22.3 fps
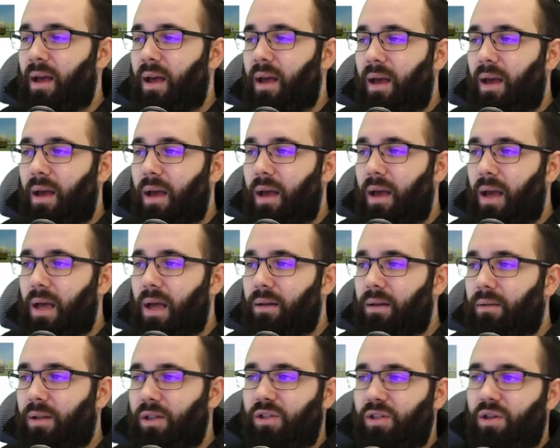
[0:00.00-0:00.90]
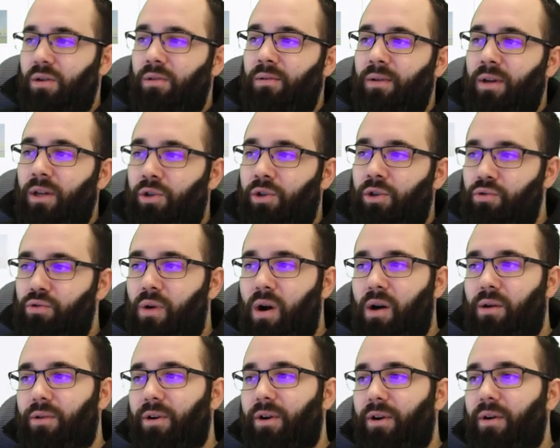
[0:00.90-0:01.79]
and let's go into
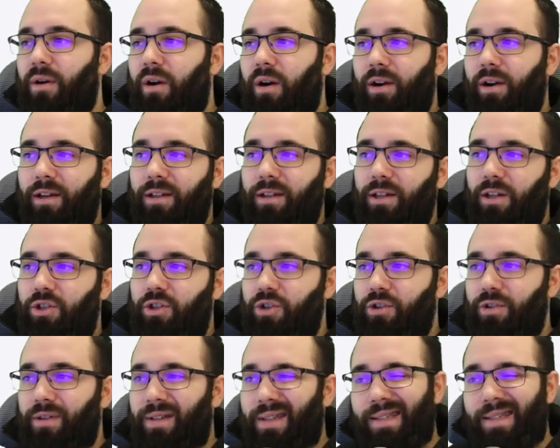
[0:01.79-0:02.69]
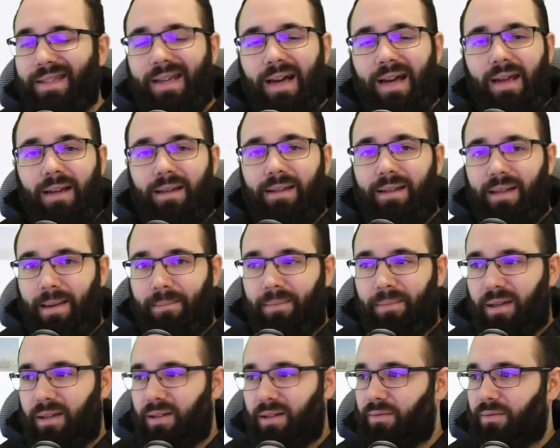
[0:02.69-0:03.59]
our architecture design
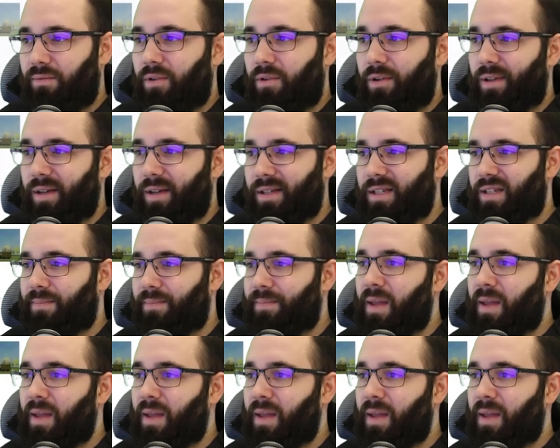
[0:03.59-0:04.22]
template for this.